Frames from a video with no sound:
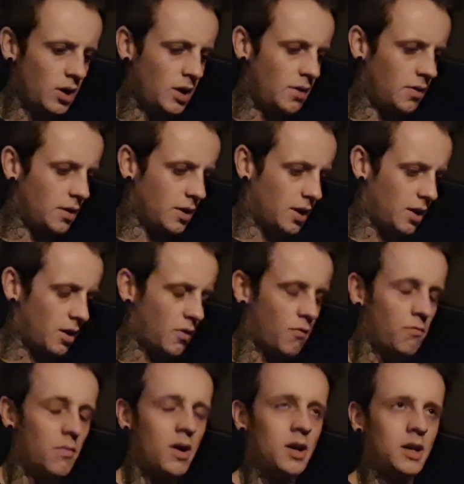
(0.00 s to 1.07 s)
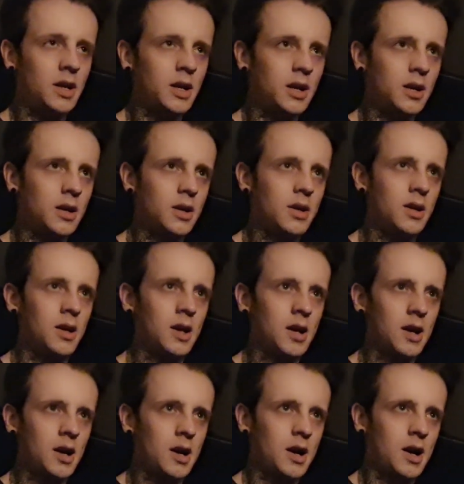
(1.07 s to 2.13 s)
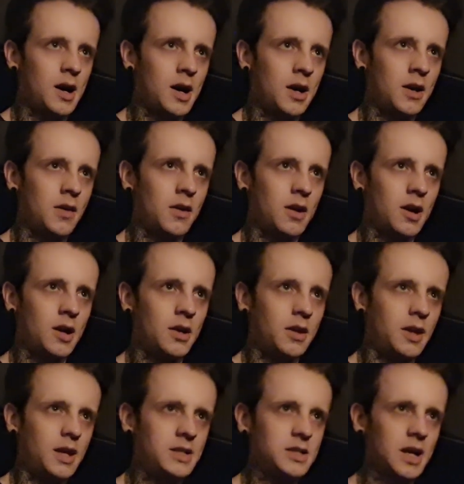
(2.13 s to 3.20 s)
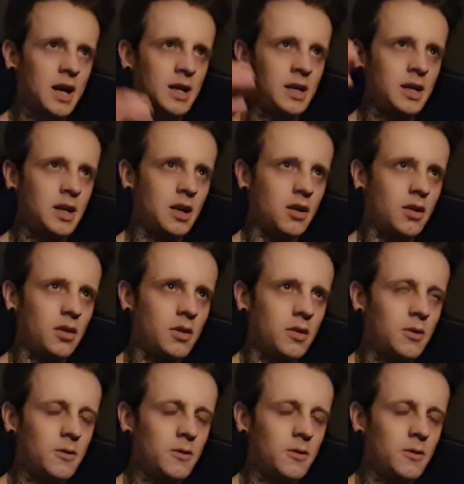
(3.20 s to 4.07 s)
Green, the color of money. And these tiny